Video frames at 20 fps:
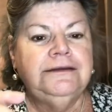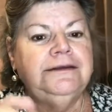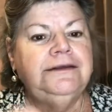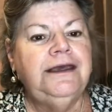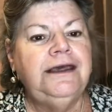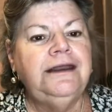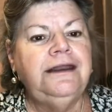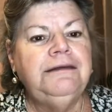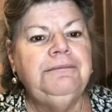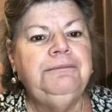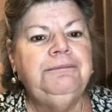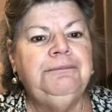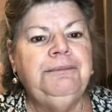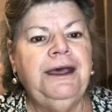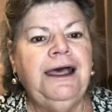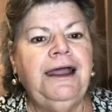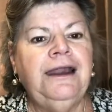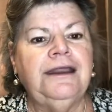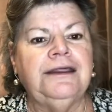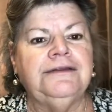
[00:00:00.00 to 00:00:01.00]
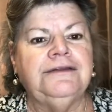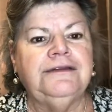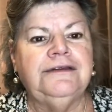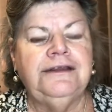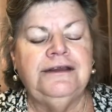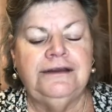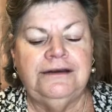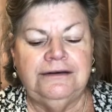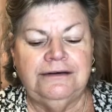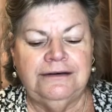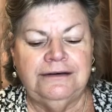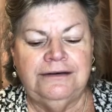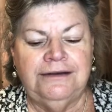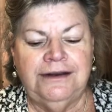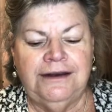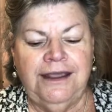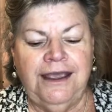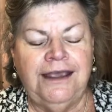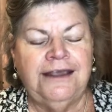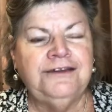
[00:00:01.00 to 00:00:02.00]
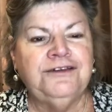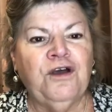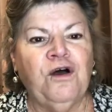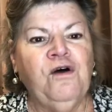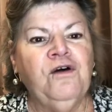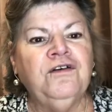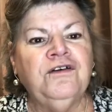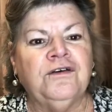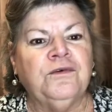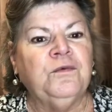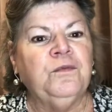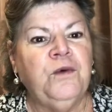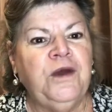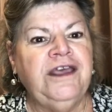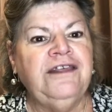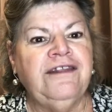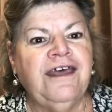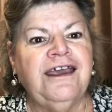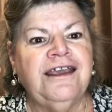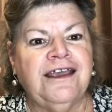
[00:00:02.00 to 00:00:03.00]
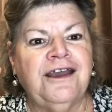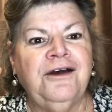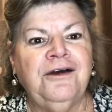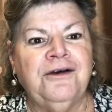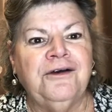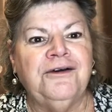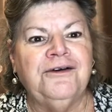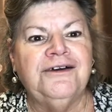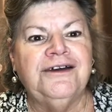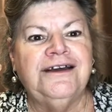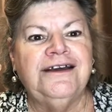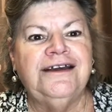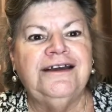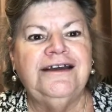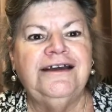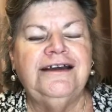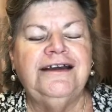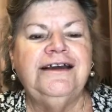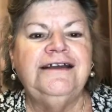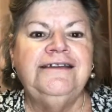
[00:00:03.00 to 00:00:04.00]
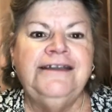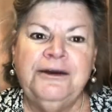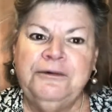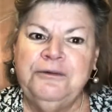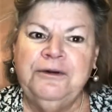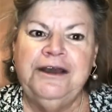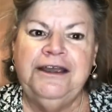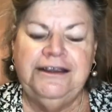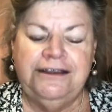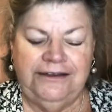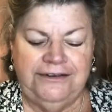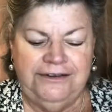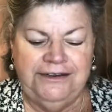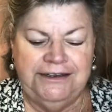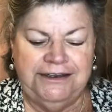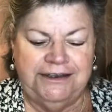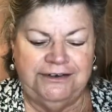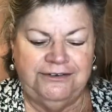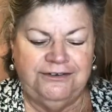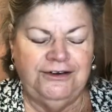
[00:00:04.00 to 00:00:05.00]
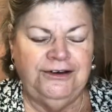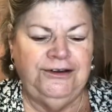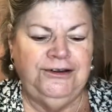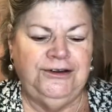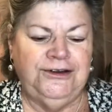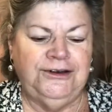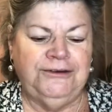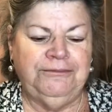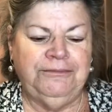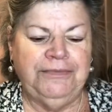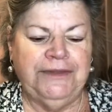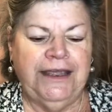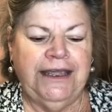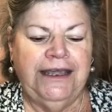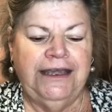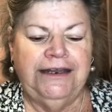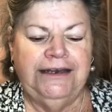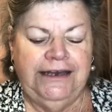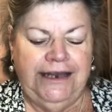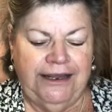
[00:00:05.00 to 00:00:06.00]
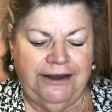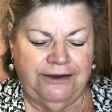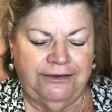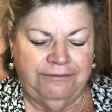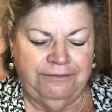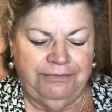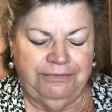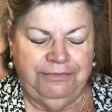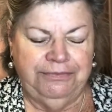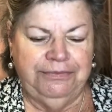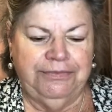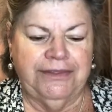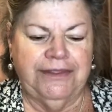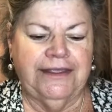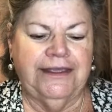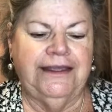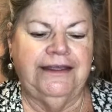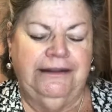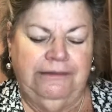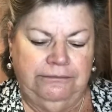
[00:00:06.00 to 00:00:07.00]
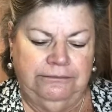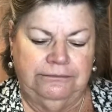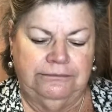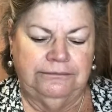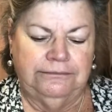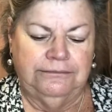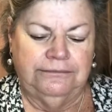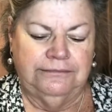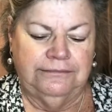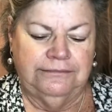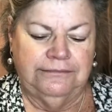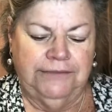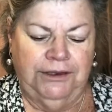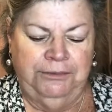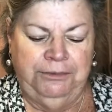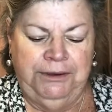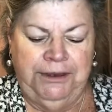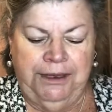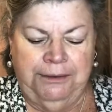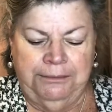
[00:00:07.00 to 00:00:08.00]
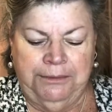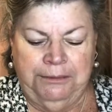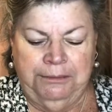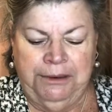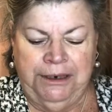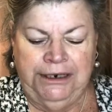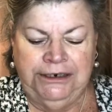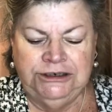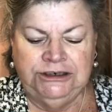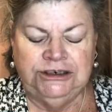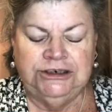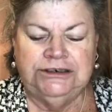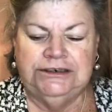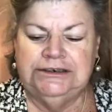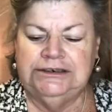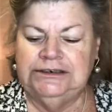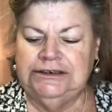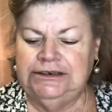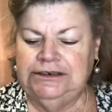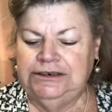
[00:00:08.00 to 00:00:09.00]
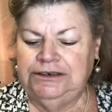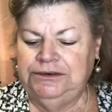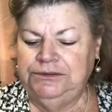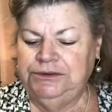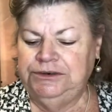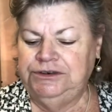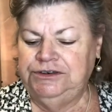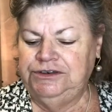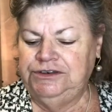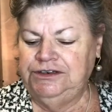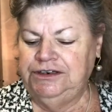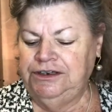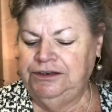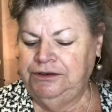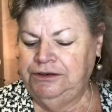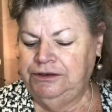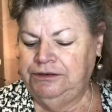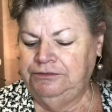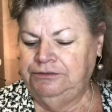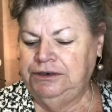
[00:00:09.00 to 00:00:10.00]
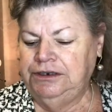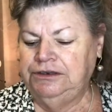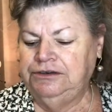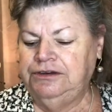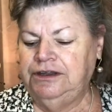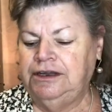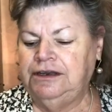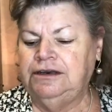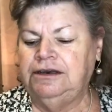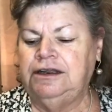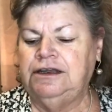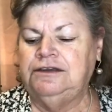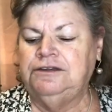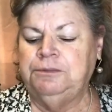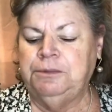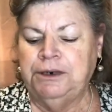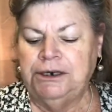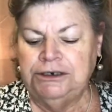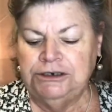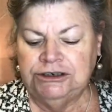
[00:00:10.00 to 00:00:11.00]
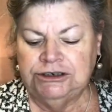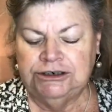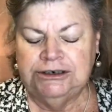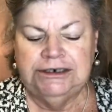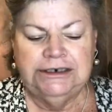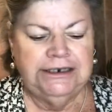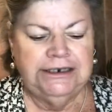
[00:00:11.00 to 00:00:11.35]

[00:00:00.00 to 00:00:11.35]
get a palette that has on it where they go. And that way you get to learn. Now, I'll pick up my brush, which is another Real Techniques brush.